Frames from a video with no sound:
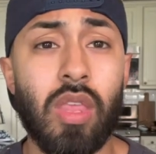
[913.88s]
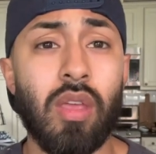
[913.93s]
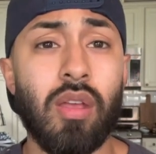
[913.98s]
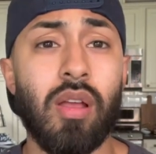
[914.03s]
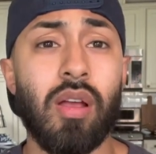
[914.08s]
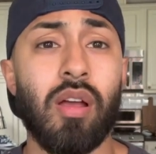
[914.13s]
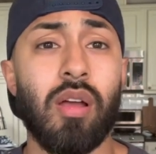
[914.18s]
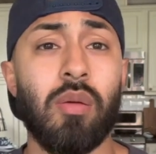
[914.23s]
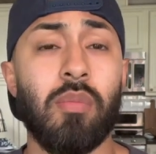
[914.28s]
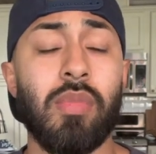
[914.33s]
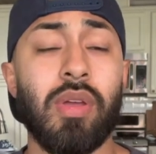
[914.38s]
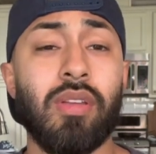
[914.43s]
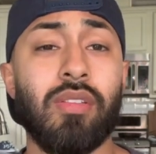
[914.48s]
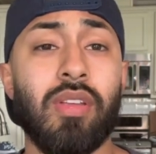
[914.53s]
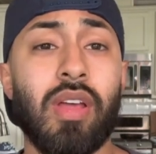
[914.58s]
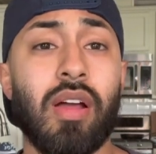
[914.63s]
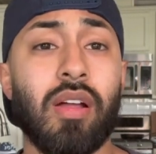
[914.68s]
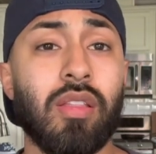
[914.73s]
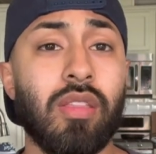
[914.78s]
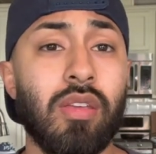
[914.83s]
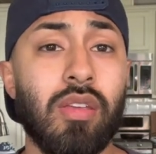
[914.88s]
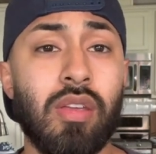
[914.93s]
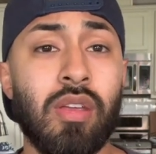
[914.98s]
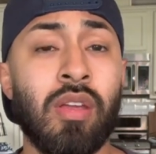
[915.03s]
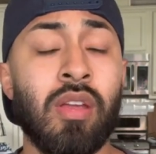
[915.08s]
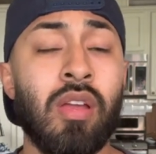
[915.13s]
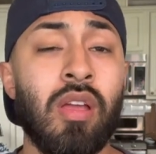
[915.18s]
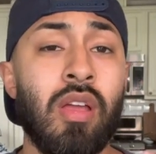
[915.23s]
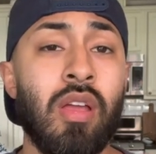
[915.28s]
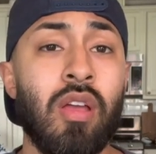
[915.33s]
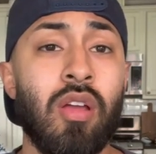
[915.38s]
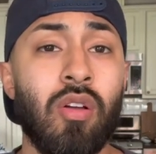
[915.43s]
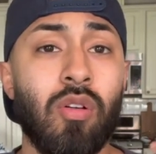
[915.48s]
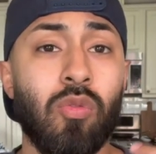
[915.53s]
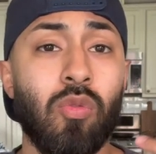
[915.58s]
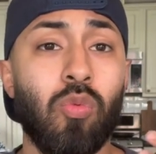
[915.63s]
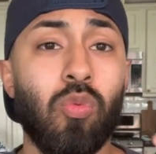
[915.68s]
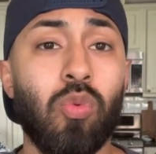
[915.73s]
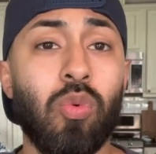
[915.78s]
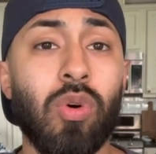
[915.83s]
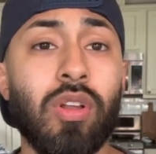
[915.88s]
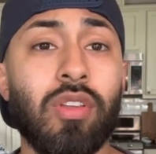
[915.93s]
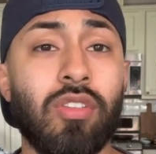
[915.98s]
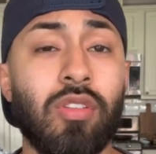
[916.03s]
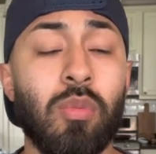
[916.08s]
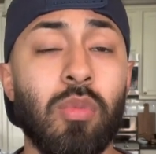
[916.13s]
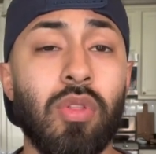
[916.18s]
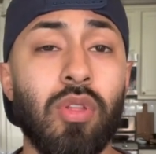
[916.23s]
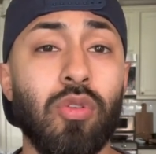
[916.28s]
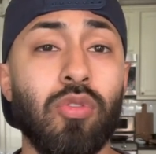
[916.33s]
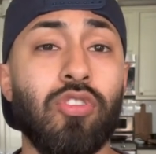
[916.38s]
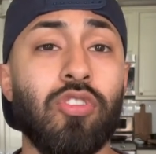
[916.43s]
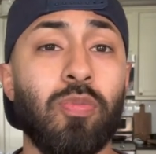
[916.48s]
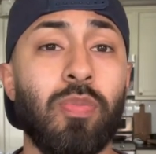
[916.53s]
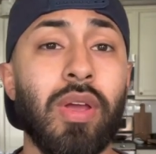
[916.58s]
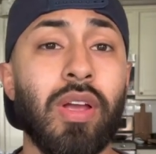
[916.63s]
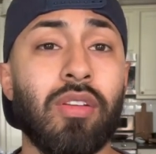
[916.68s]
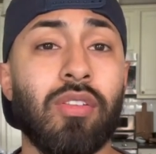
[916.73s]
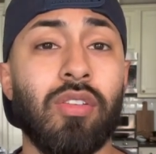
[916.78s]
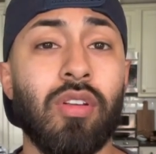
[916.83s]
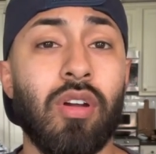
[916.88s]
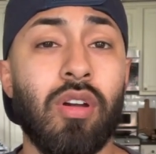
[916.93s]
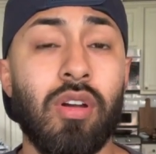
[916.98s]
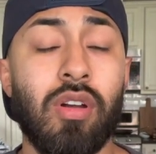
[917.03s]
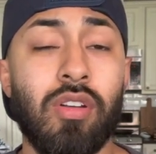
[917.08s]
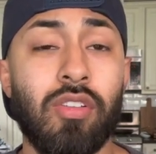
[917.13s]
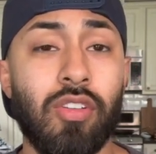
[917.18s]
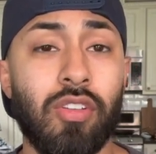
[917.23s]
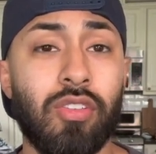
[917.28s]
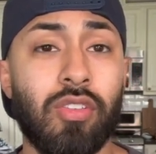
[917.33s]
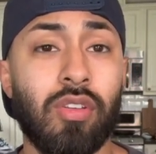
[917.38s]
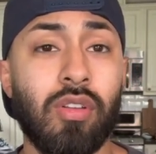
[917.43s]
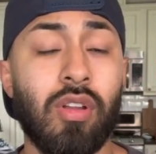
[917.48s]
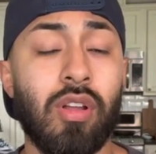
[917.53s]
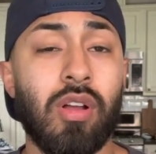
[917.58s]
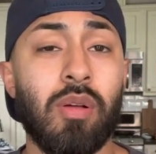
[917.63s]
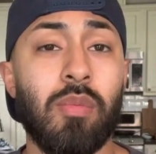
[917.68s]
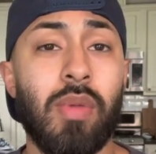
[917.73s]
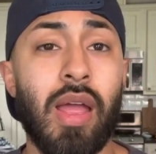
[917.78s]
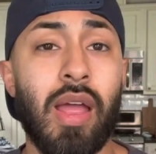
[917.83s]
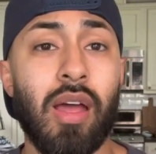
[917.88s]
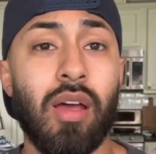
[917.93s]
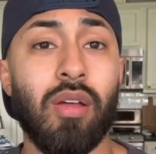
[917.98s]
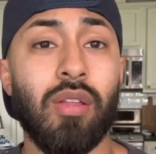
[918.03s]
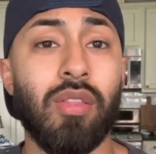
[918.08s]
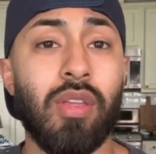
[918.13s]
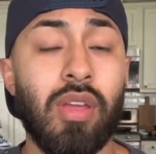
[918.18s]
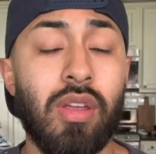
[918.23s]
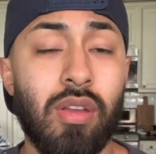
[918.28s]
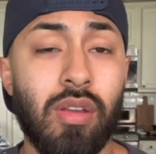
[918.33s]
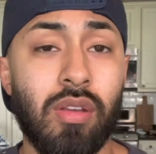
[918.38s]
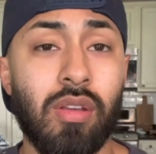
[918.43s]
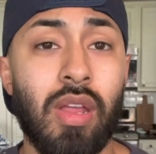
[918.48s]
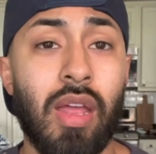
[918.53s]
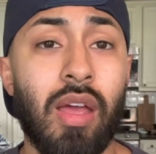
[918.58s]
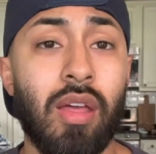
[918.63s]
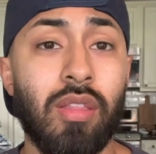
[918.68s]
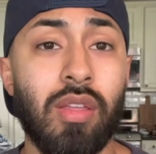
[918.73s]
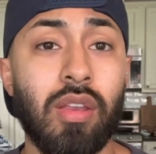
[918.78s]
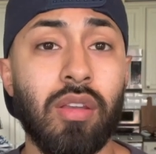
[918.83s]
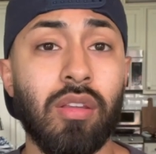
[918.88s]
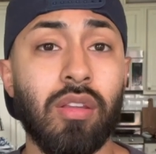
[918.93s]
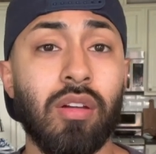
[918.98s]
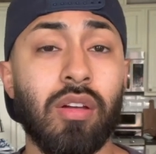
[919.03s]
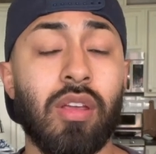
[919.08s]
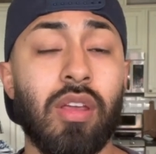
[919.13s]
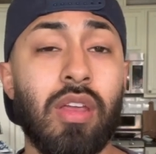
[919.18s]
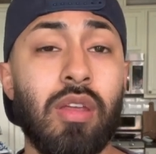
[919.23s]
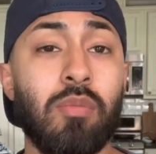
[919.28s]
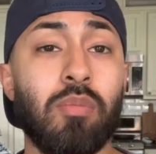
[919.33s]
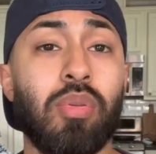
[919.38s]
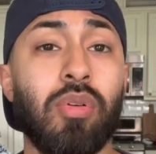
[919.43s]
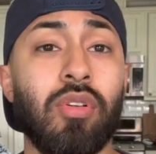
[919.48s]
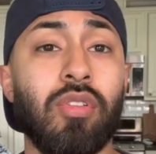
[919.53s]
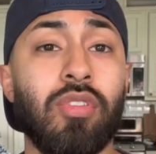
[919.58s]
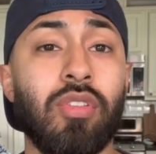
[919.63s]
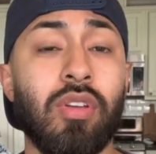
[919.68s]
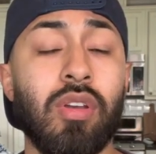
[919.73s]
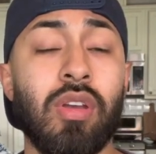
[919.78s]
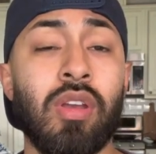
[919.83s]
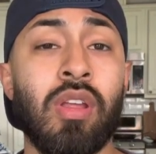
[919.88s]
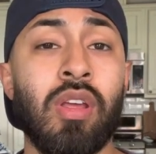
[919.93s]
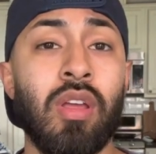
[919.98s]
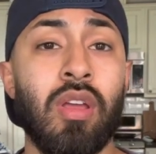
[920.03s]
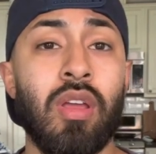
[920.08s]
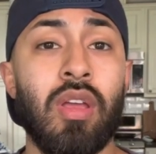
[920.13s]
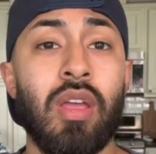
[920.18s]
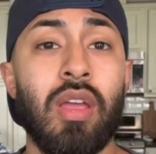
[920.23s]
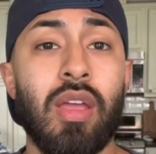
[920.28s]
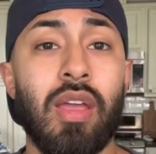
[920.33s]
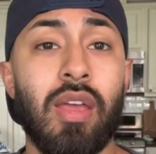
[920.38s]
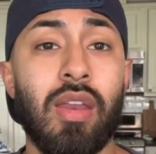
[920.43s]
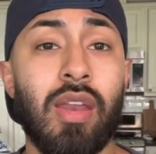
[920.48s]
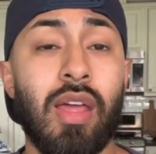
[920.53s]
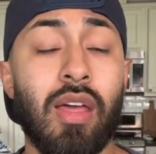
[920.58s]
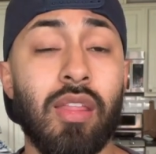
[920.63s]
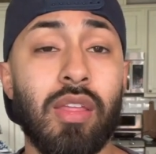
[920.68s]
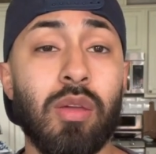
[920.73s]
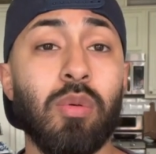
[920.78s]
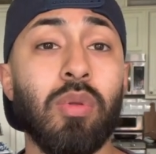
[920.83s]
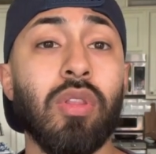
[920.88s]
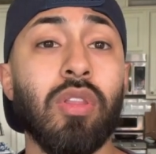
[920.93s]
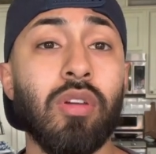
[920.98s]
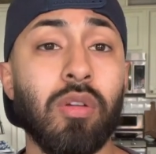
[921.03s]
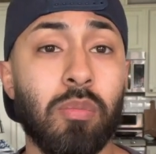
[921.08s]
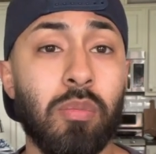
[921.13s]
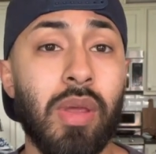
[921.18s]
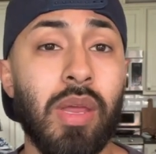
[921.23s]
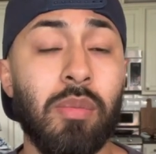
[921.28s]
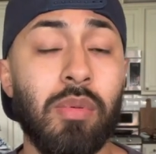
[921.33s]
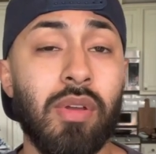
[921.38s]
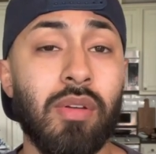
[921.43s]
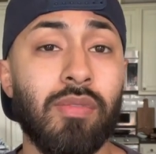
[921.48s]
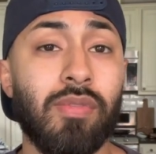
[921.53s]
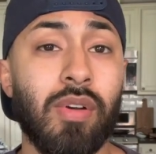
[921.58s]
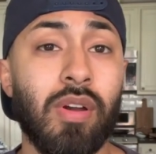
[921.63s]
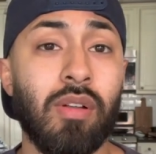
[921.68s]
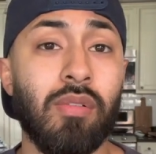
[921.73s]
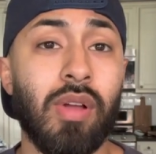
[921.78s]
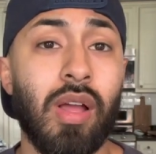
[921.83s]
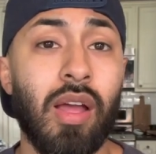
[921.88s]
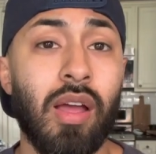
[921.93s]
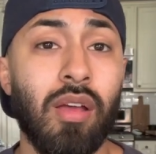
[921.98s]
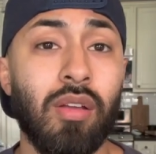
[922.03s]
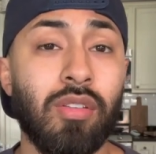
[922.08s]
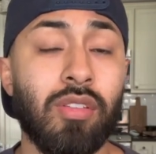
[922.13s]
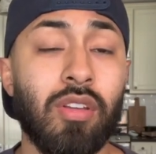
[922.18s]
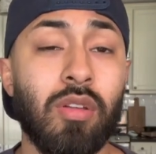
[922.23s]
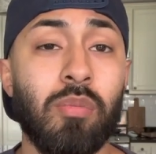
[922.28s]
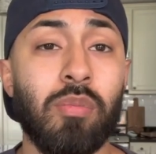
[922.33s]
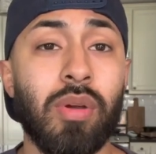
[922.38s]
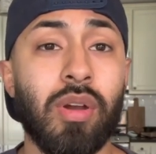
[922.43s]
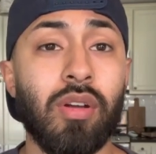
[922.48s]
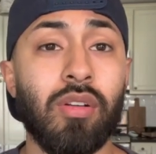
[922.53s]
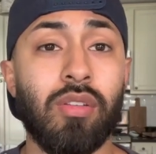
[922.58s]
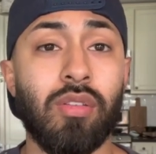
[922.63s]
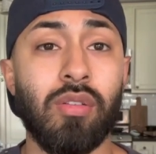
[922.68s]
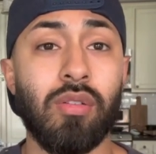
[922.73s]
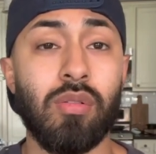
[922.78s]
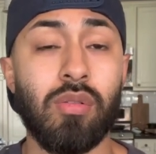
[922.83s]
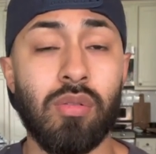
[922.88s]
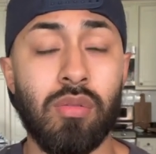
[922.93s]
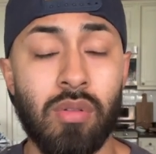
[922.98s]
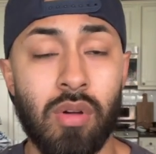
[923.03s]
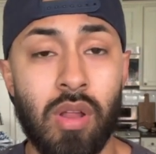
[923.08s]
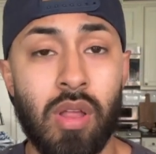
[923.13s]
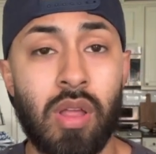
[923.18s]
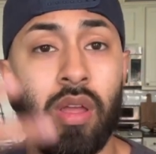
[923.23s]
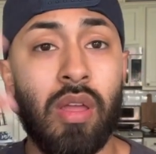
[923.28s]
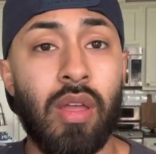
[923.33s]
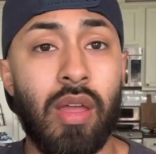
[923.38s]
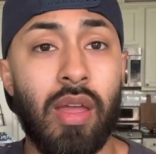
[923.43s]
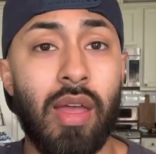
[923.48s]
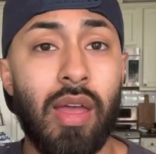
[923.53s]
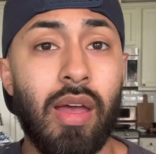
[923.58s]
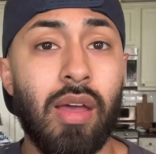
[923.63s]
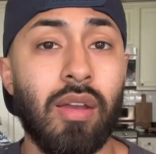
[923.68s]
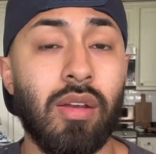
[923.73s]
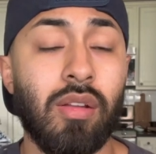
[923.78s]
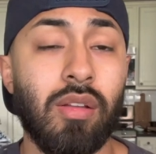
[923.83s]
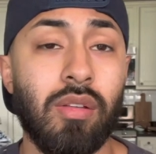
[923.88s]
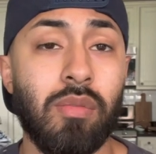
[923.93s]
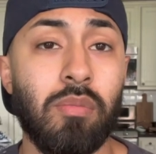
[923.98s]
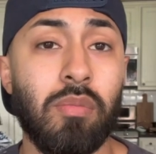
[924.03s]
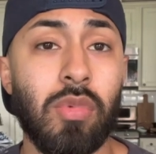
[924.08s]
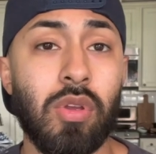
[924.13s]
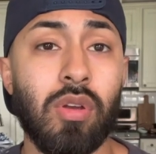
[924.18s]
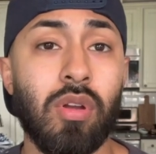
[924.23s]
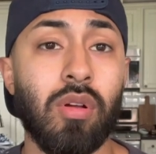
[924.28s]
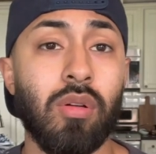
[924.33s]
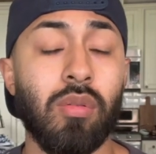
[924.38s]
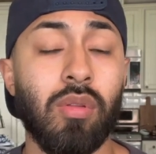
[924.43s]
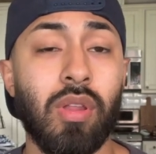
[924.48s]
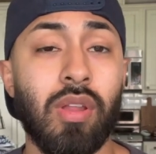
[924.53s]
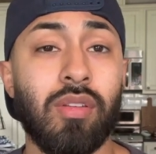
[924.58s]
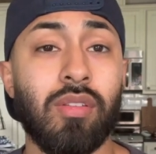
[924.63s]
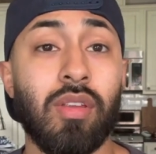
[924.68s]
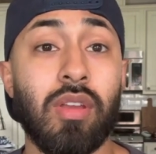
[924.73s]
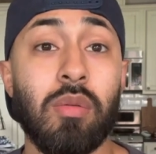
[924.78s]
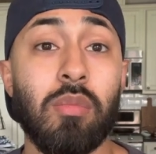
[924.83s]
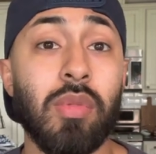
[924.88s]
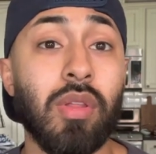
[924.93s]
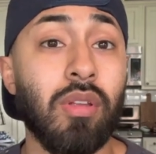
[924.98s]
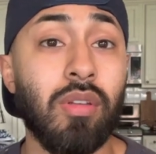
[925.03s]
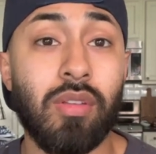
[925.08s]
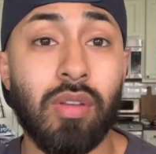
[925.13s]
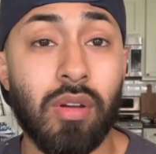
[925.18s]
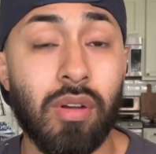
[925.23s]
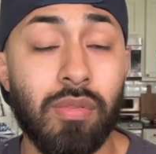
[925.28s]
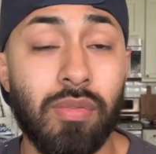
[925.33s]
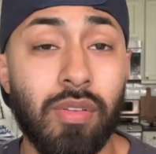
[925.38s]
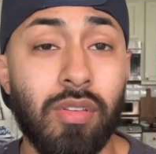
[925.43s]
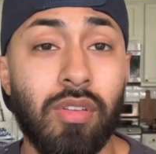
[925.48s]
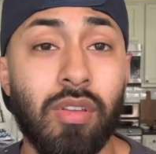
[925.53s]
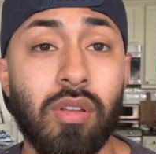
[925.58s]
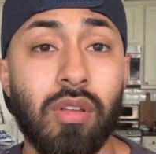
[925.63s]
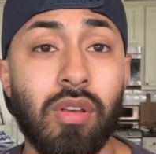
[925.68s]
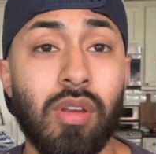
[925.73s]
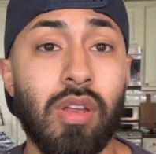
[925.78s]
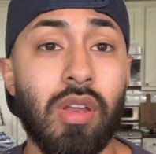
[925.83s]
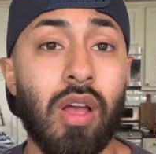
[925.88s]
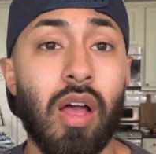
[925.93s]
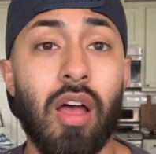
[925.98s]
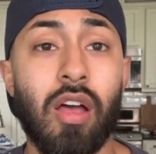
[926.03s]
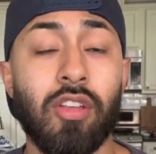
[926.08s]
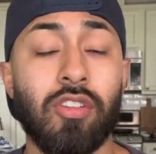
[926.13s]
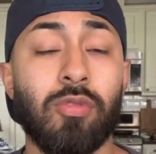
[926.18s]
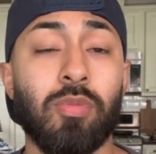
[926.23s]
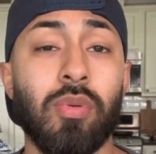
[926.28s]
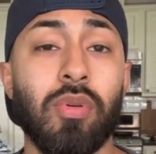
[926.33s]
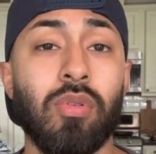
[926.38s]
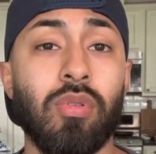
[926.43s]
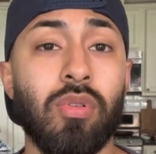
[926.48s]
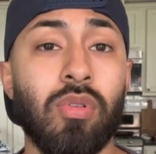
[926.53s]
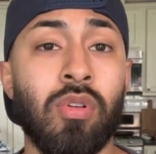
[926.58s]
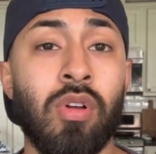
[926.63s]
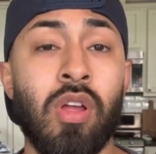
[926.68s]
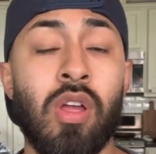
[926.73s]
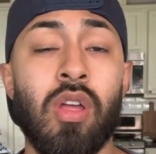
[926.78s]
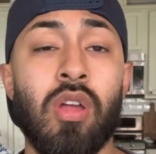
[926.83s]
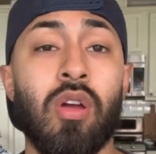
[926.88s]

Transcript: um, exactly what some of those specs are, and just um, how they how they look in person and how they would look maybe in front of a house compared to at, you know, let's say a military facility, hospital,